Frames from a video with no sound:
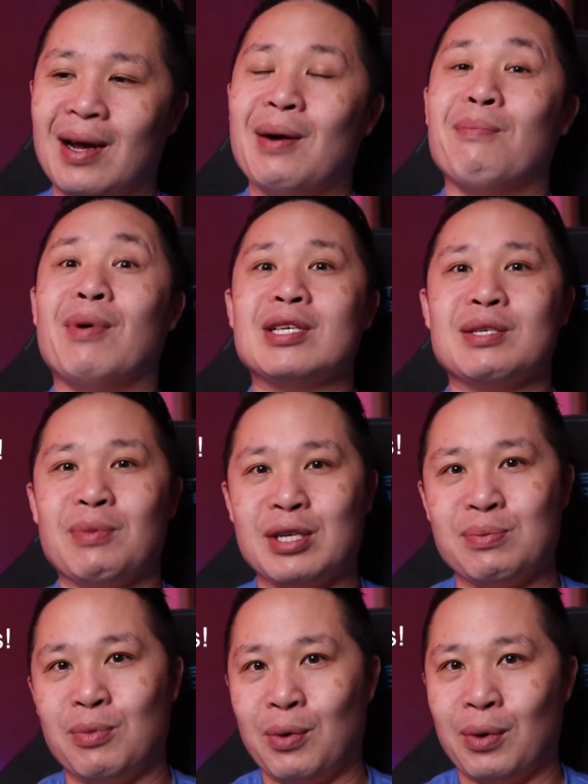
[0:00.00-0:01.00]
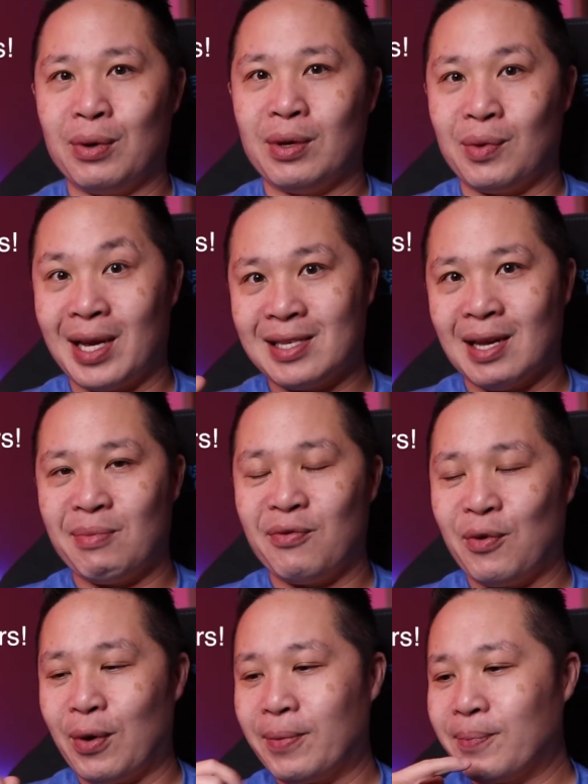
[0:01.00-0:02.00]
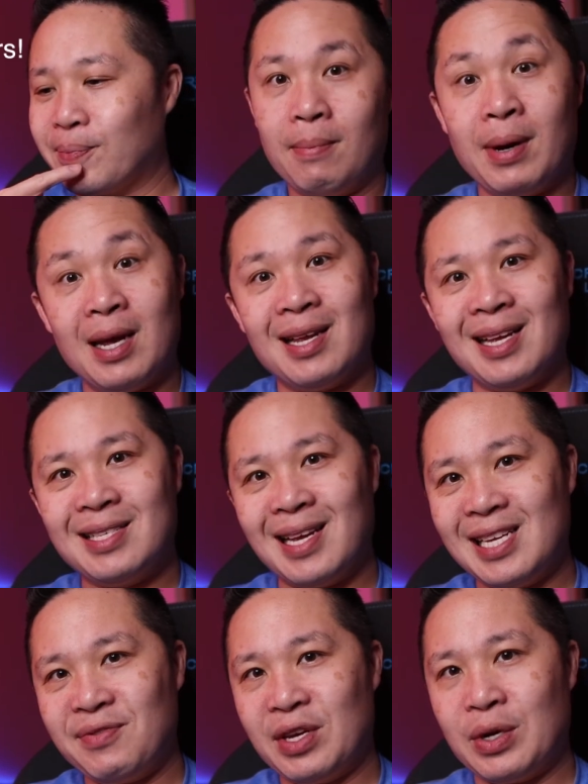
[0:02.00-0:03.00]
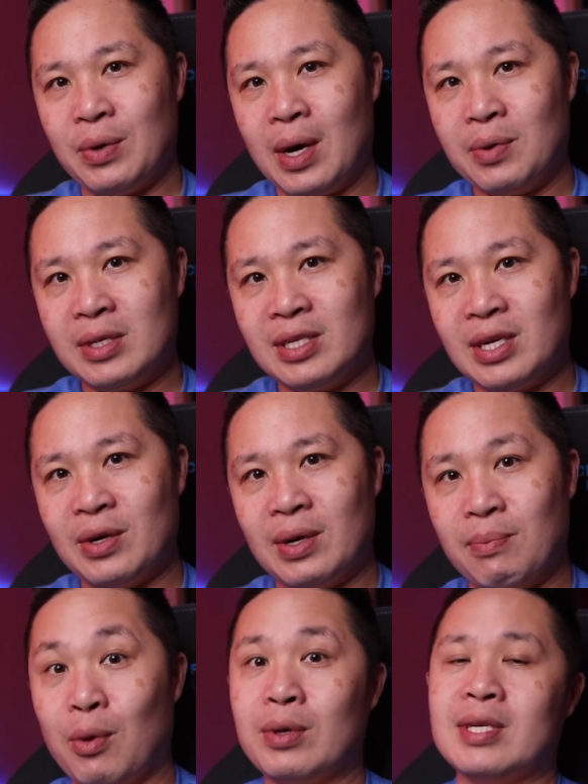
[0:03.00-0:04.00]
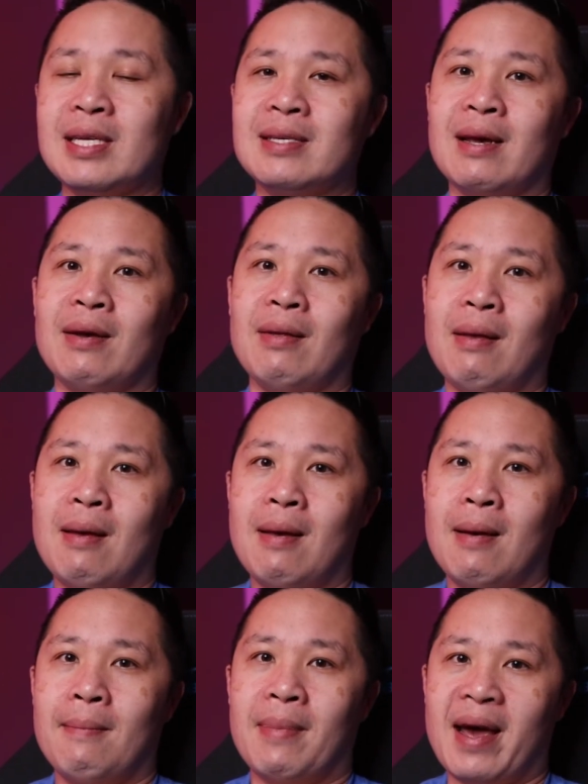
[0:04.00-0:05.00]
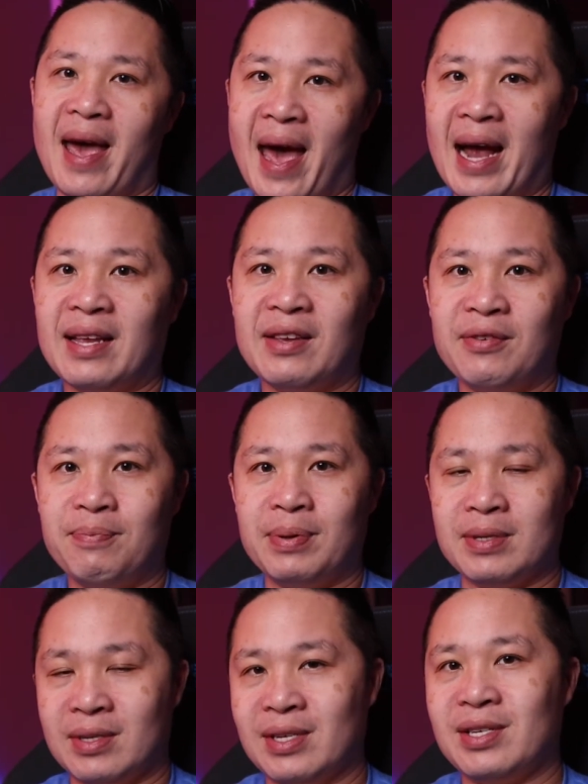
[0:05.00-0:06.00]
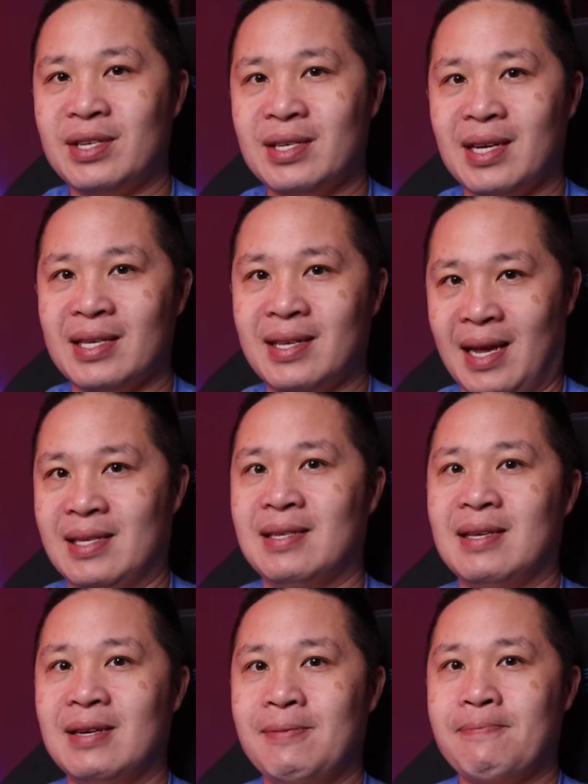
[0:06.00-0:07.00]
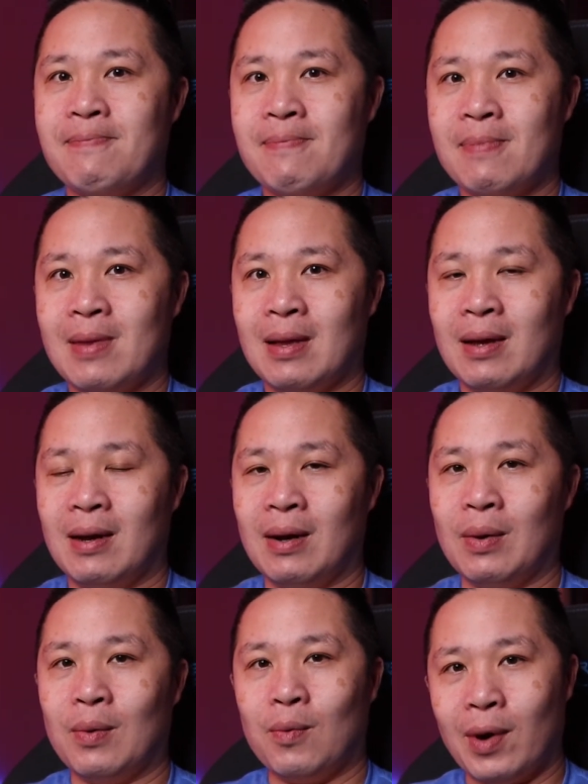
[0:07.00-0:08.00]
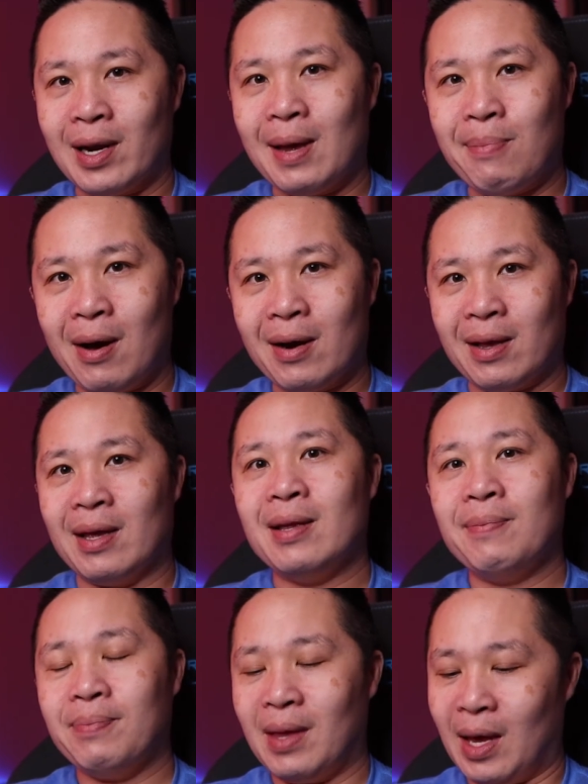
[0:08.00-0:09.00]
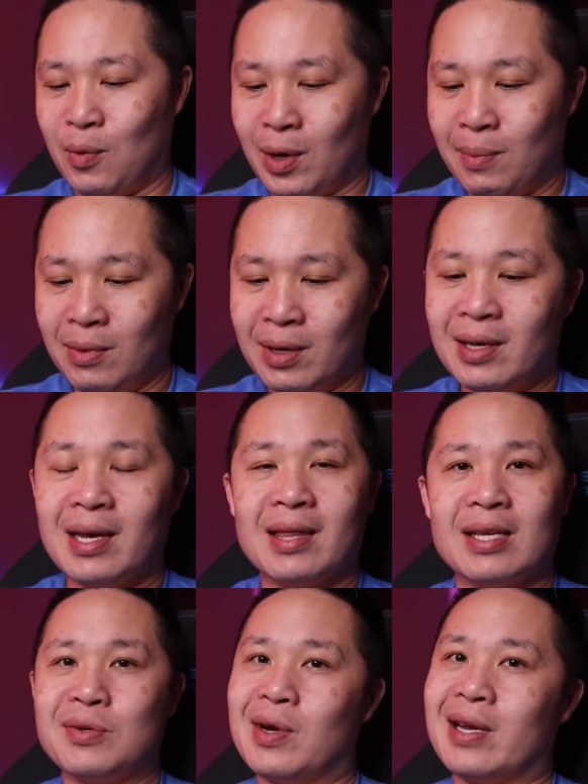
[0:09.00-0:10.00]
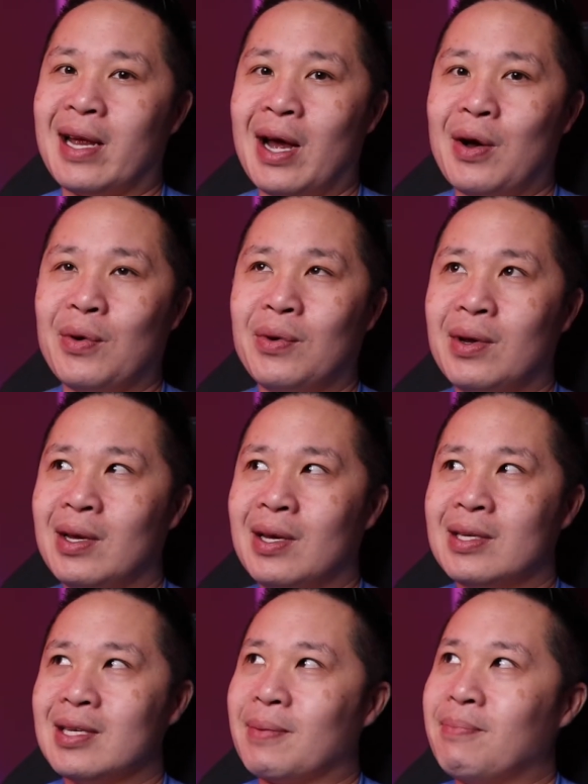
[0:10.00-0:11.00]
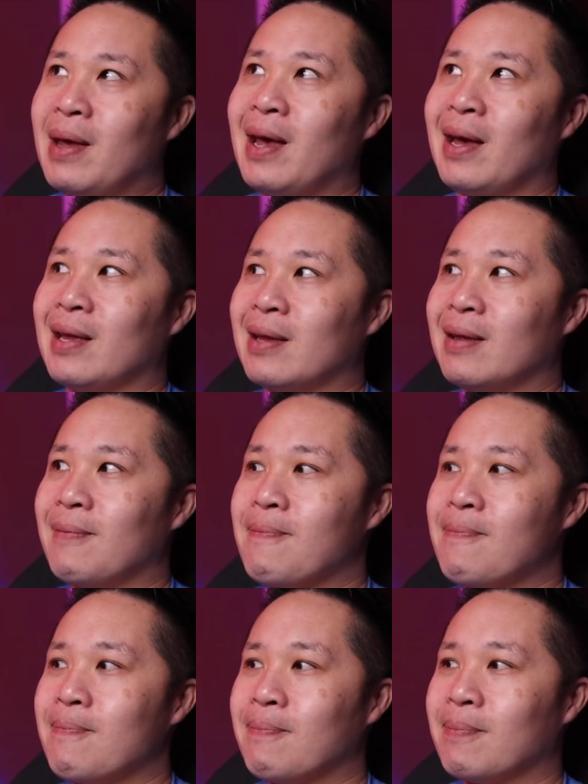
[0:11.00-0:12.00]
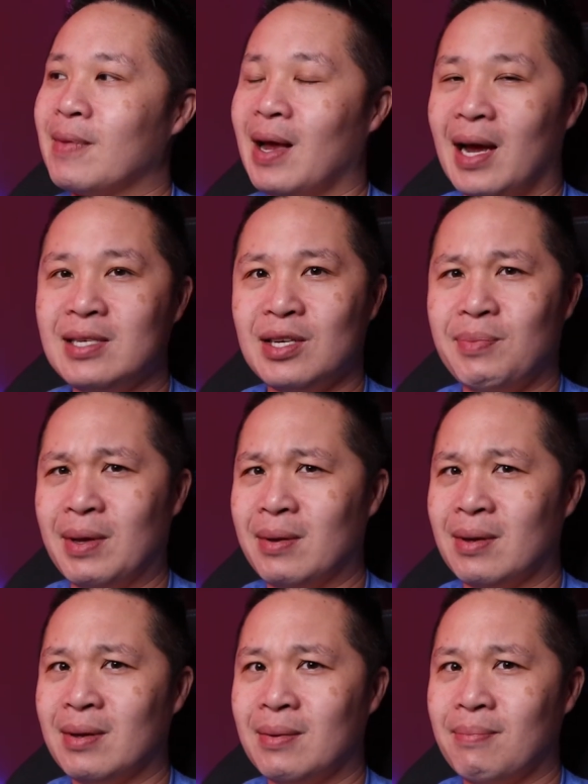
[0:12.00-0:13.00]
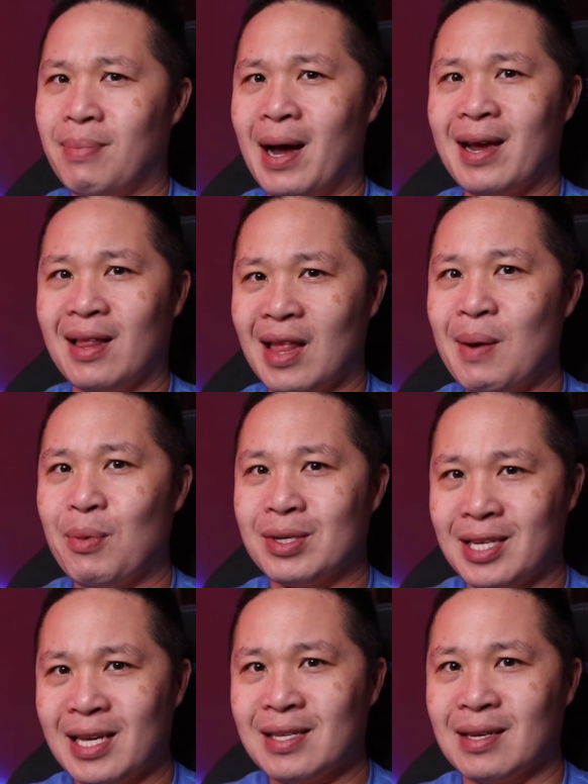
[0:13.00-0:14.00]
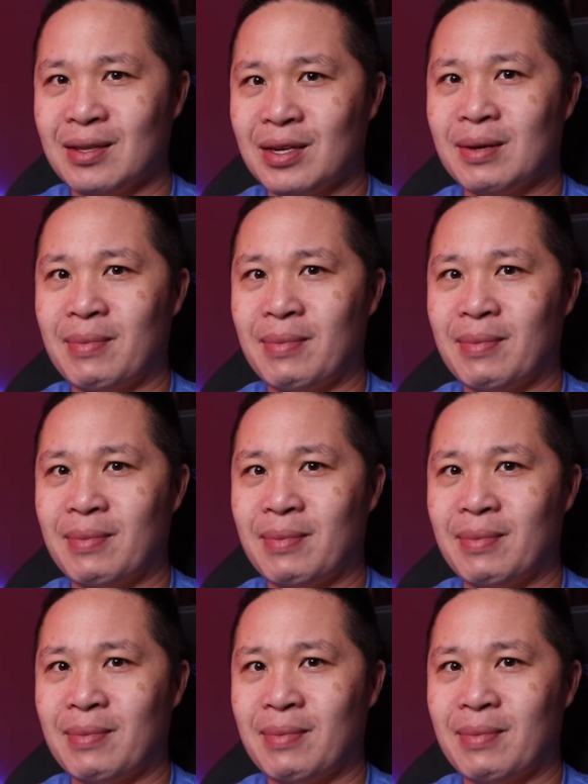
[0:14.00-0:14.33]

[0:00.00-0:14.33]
much, much more than what I said before. But in today's video, I want to share in more detail my active position in Tesla, when I bought in, and when I'm looking at this right now, it's like, man, I should have been buying a lot more Tesla looking